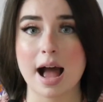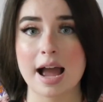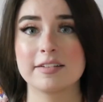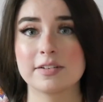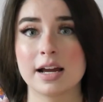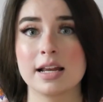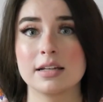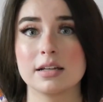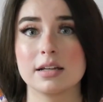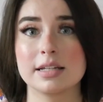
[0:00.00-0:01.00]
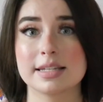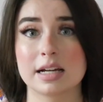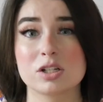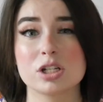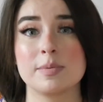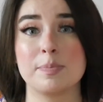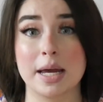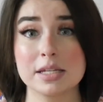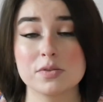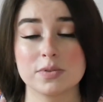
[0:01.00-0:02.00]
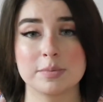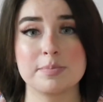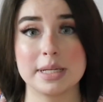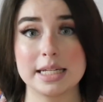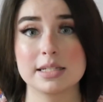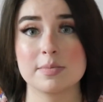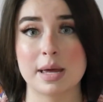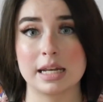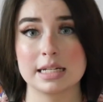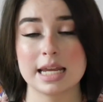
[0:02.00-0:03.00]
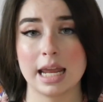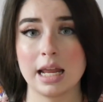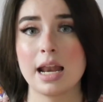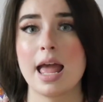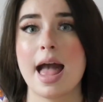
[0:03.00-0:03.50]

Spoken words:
I find it's actually best for me to meditate